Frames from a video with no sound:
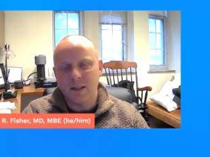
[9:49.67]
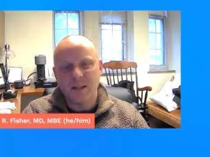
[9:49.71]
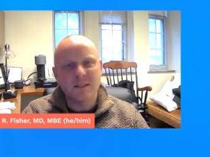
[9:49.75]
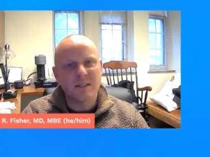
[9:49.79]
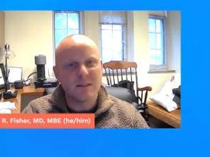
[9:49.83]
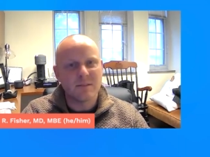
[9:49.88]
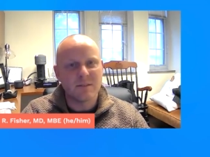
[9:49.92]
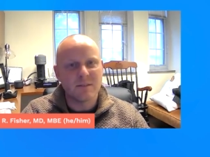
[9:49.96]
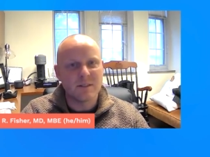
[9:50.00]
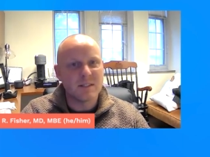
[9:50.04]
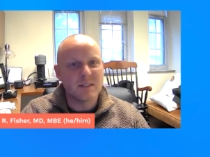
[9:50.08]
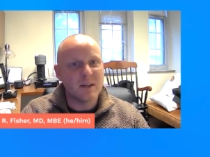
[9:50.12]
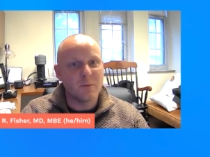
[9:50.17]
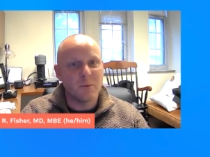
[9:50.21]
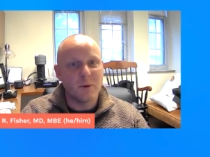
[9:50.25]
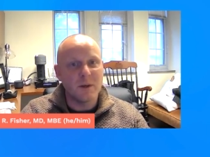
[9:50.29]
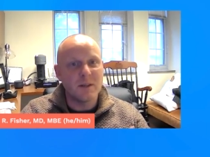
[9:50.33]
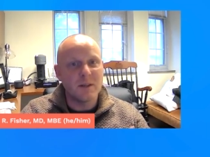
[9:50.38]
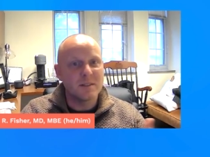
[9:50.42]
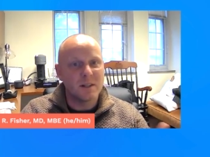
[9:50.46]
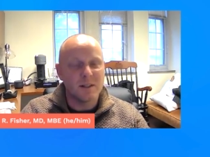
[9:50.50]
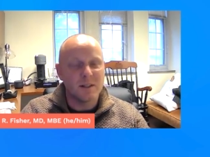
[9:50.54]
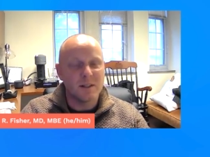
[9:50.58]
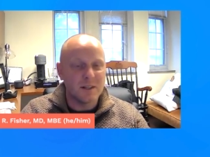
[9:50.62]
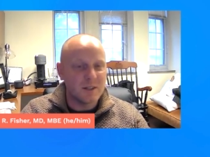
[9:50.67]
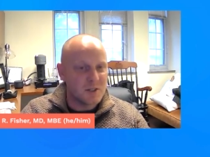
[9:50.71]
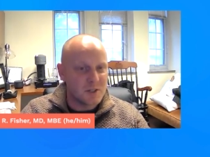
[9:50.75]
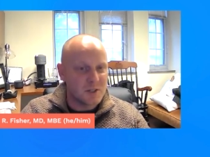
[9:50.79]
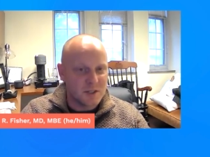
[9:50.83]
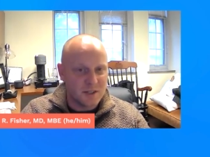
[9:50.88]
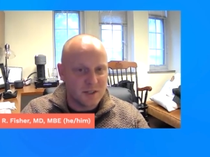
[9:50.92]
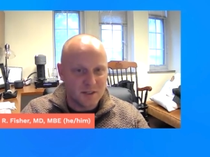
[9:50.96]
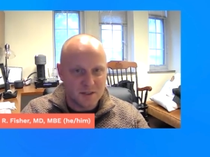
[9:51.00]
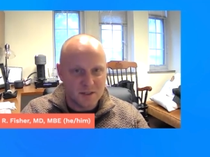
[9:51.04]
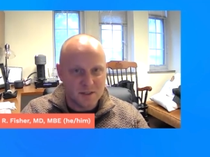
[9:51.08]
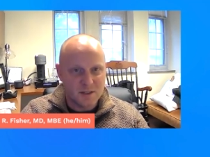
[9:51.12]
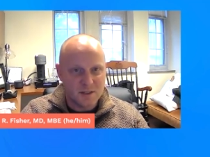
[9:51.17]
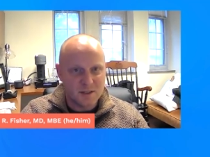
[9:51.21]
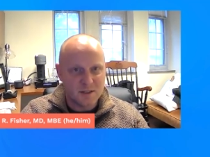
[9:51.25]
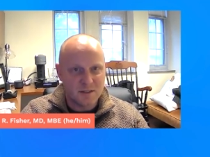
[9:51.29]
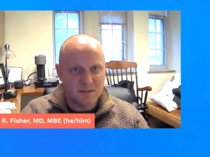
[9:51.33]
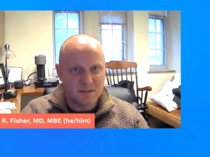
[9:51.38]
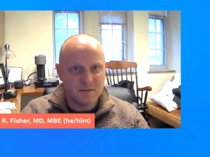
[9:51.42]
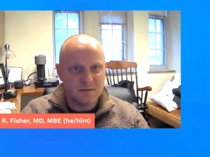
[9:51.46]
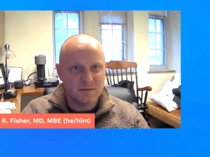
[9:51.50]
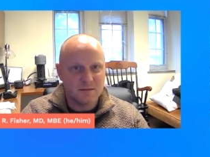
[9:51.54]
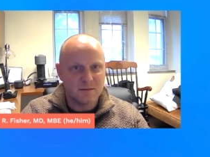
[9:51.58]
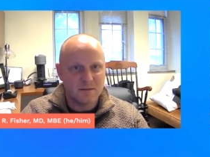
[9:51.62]
let's even say we as
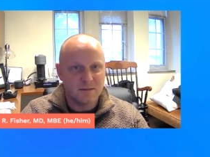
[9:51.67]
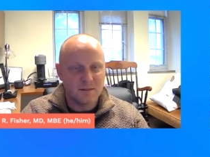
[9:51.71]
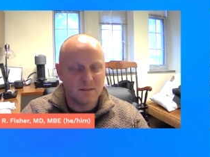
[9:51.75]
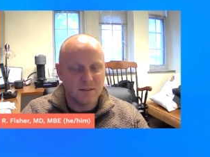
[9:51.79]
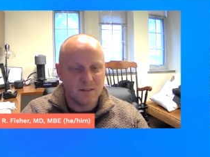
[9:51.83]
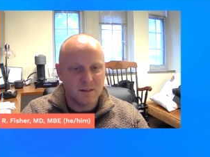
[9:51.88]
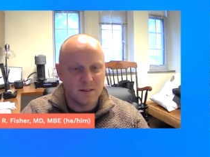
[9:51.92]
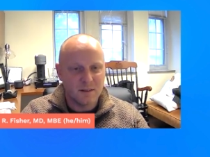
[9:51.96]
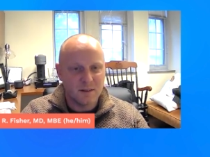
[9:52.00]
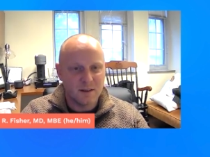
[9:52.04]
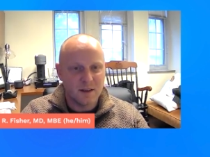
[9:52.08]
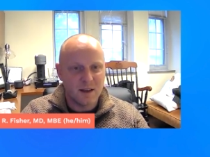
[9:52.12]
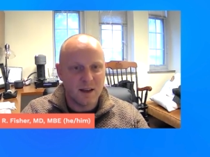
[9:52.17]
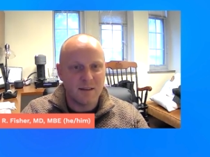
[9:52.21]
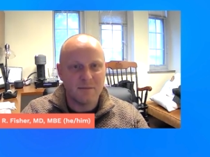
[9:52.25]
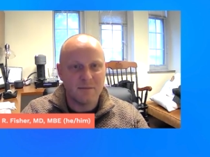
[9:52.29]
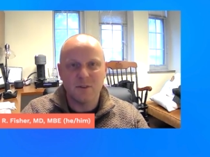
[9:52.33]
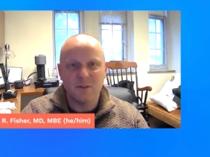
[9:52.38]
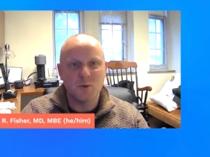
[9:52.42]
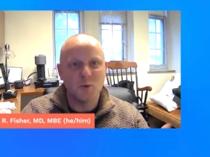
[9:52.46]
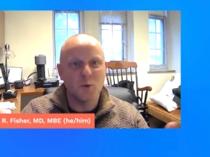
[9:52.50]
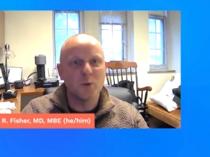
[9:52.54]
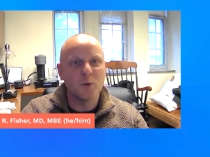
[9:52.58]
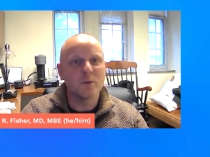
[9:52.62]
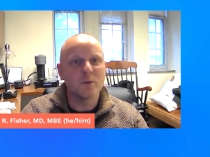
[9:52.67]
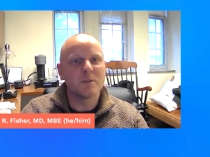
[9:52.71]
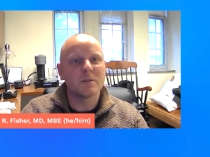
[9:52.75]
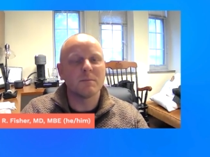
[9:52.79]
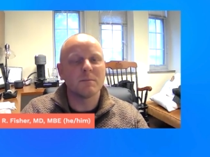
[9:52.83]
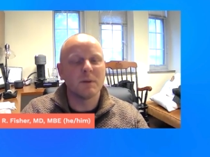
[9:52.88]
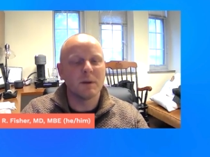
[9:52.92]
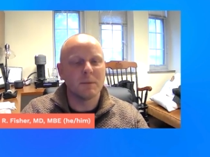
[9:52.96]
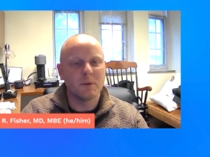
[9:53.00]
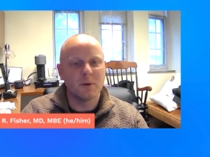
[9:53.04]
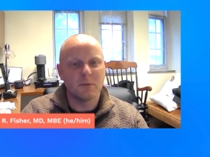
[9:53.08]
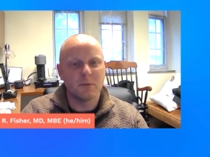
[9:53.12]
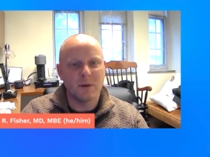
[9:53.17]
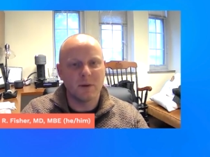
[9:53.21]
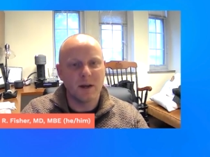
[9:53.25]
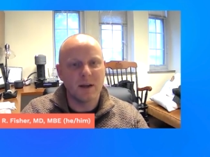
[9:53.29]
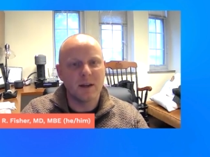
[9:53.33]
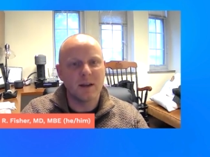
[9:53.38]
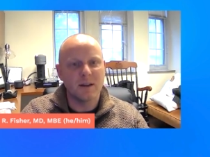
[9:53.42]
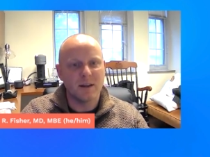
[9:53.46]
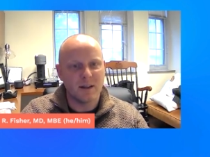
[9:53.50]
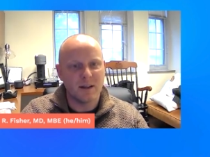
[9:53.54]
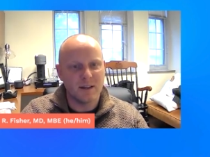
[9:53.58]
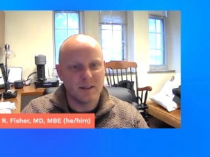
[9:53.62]
clinicians have the tools to be able to
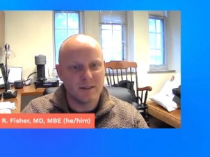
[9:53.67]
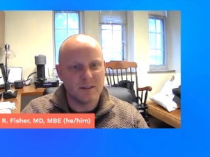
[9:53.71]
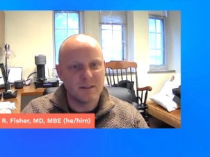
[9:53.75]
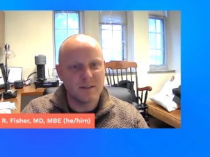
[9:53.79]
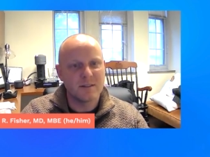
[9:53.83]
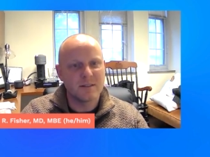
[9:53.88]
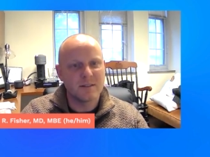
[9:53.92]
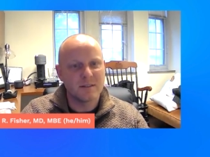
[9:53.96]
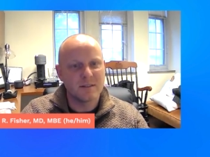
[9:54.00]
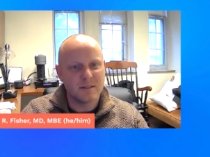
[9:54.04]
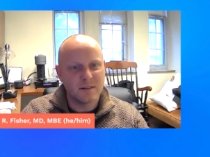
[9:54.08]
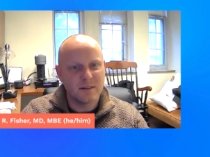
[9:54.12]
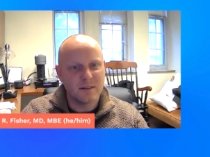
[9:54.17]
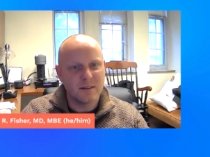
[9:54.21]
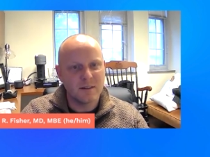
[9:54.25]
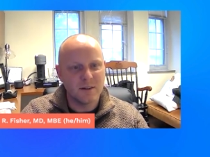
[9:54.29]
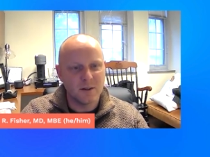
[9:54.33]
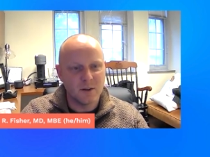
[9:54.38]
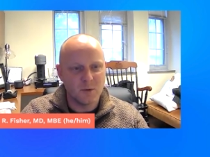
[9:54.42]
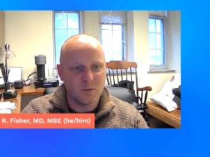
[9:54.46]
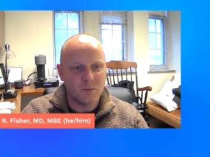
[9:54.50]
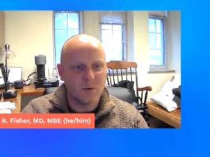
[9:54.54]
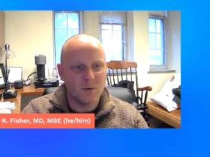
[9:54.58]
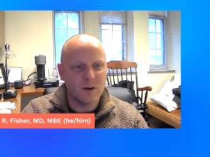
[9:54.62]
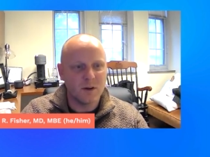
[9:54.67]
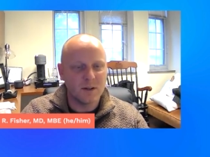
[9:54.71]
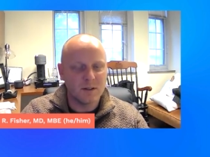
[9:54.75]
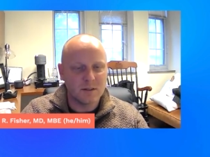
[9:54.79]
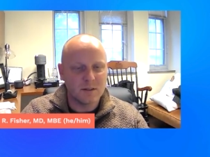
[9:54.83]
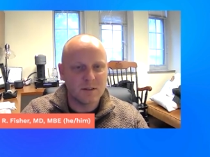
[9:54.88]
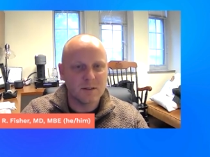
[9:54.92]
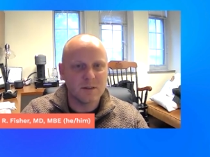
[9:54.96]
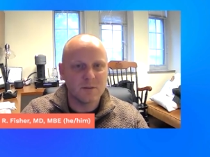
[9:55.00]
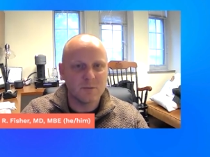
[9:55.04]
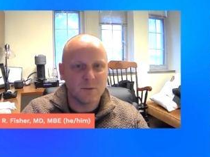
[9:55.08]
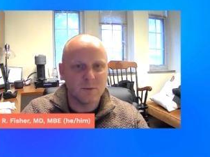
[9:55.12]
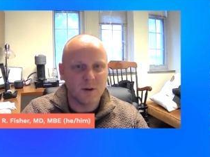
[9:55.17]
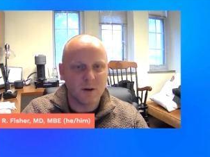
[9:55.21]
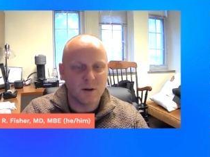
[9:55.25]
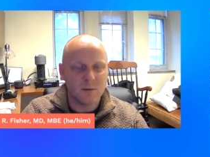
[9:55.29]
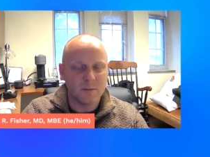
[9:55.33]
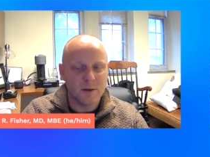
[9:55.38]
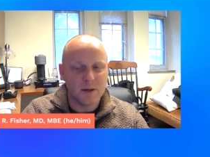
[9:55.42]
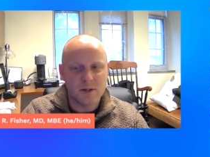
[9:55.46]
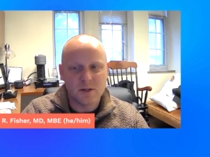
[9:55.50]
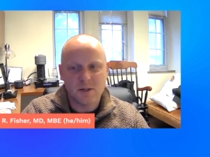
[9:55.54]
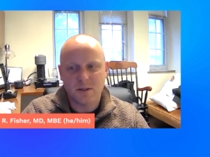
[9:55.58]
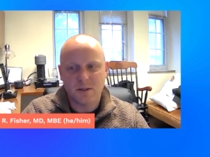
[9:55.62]
recognize, you know, what is what
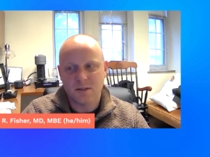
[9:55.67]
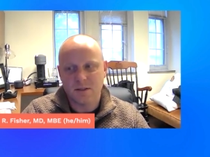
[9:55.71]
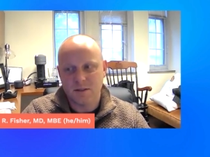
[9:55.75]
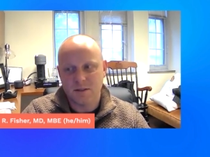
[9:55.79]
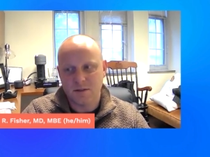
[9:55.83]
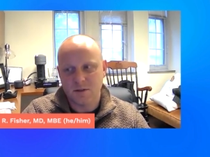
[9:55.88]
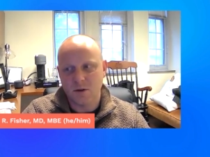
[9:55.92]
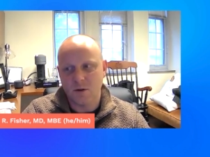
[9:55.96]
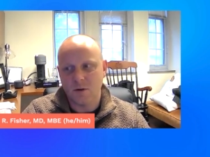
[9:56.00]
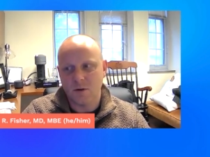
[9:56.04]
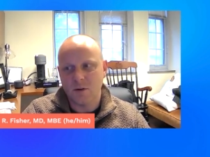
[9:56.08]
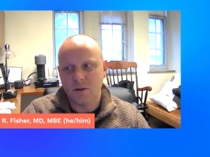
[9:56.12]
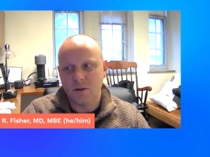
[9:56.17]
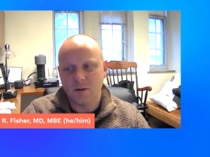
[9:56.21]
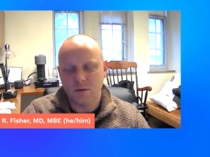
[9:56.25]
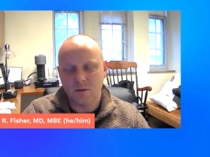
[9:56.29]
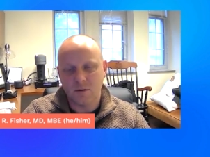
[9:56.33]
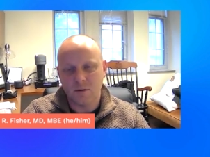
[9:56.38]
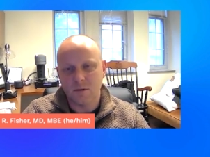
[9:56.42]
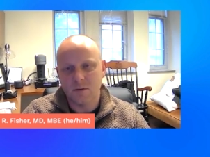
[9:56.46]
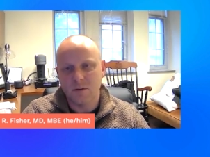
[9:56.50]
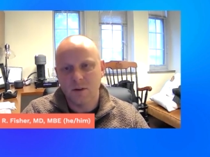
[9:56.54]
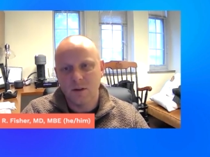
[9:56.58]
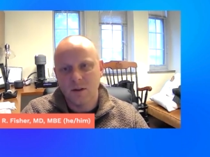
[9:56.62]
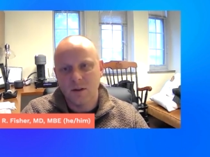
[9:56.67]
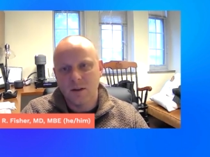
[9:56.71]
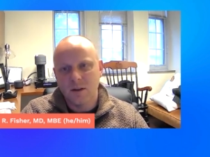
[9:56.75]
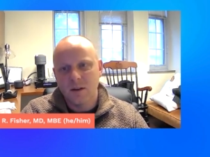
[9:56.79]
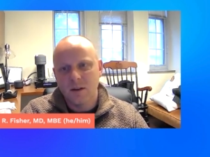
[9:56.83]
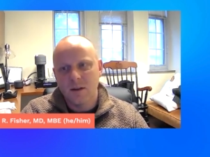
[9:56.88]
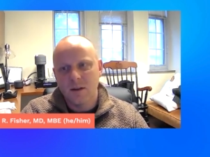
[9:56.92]
our patients is going through.